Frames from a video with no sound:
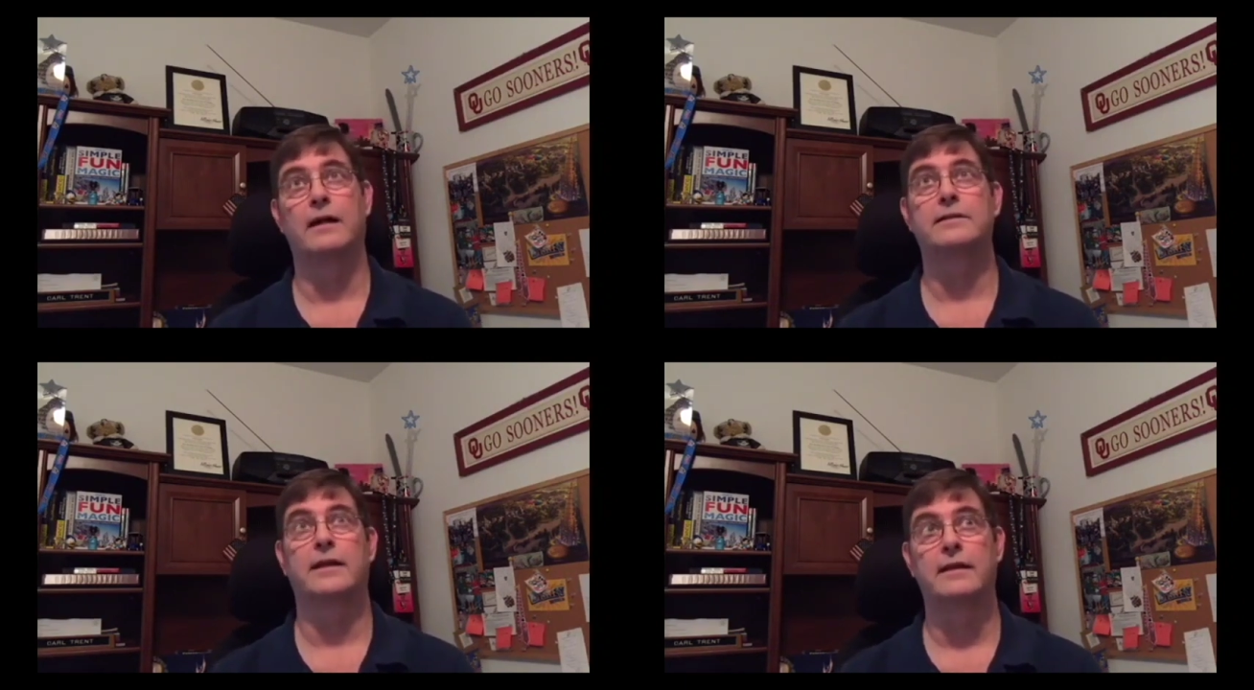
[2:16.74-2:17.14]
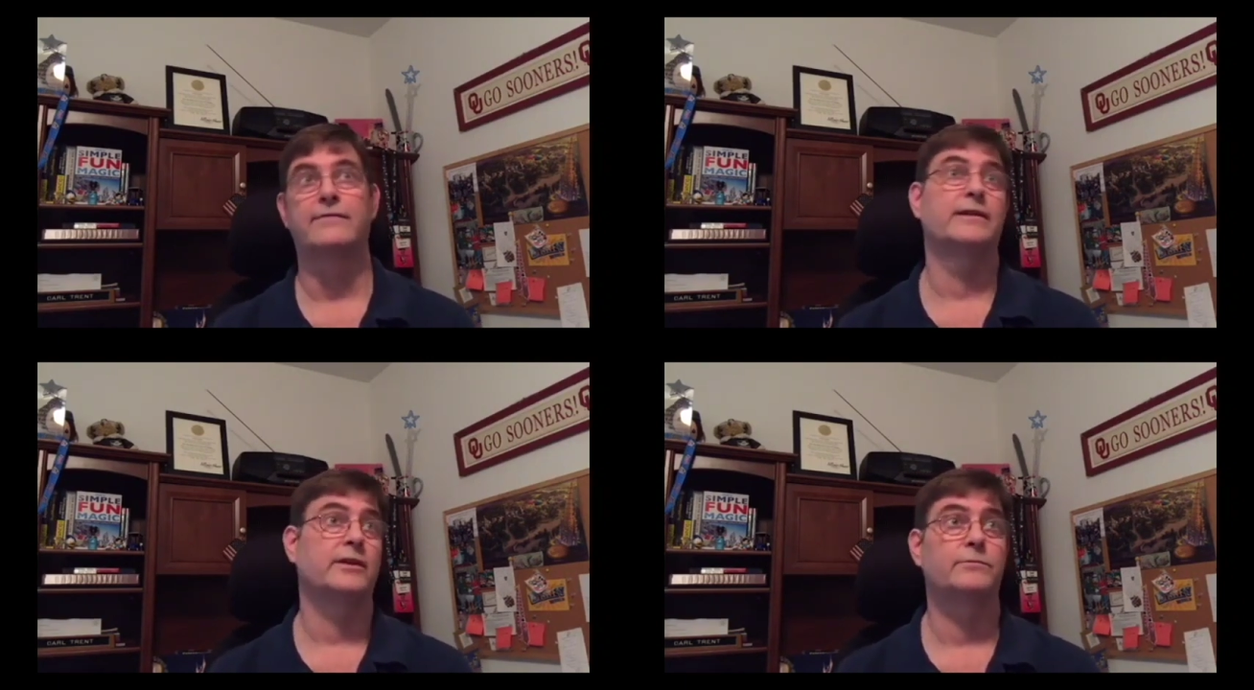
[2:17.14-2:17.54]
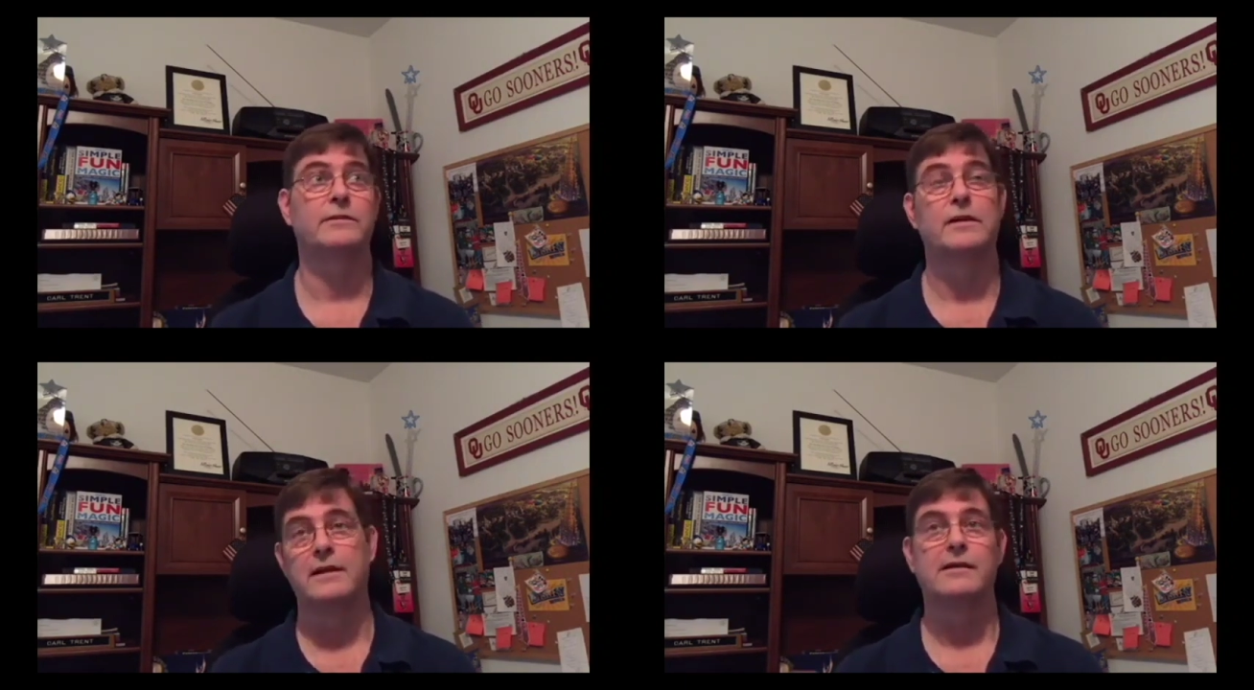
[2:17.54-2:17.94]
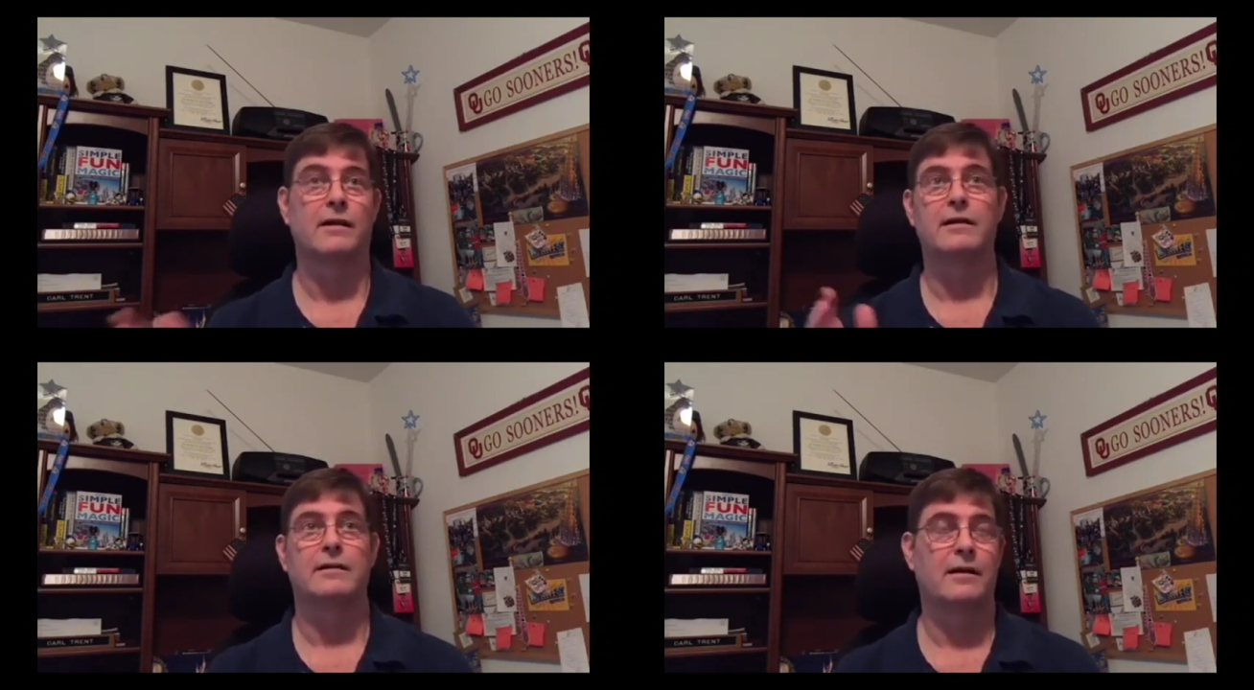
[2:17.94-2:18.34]
10,
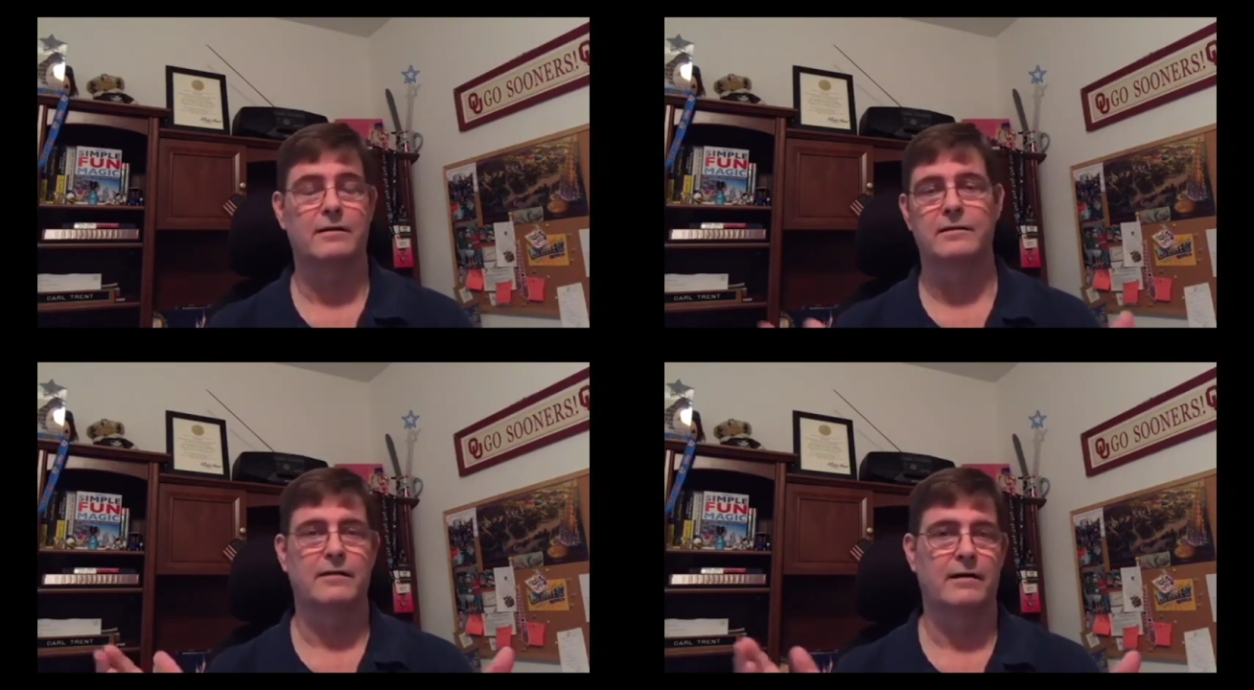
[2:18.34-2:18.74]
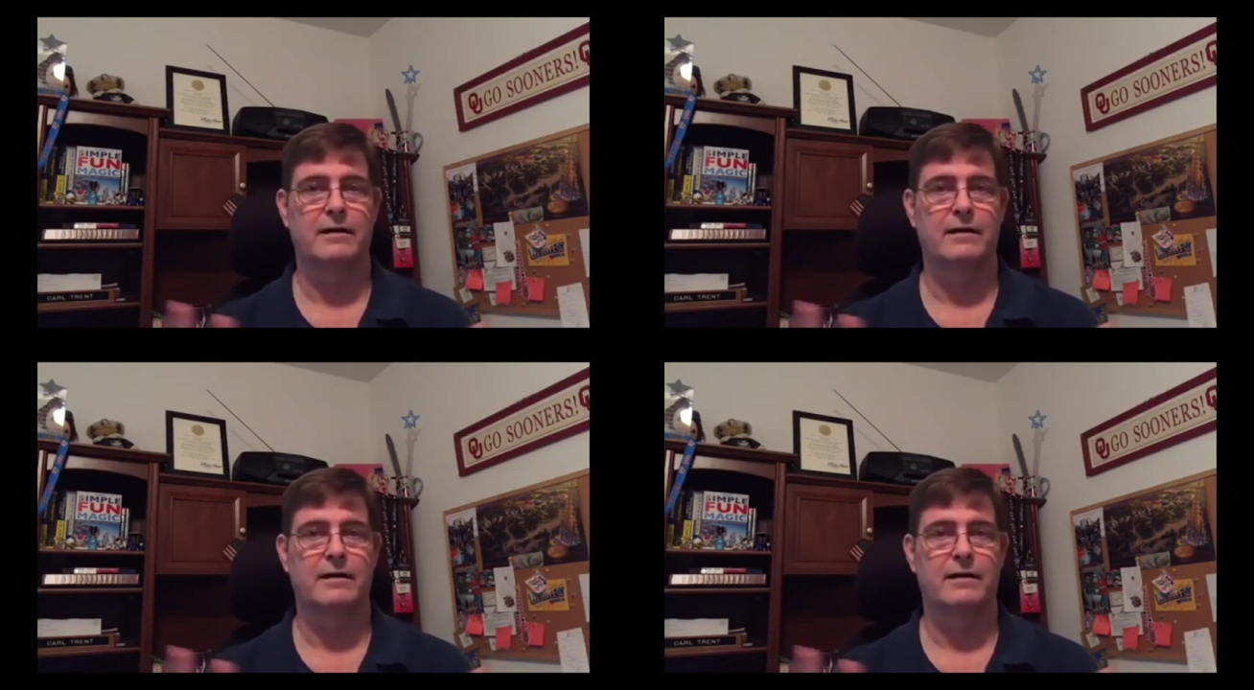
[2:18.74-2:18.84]
11.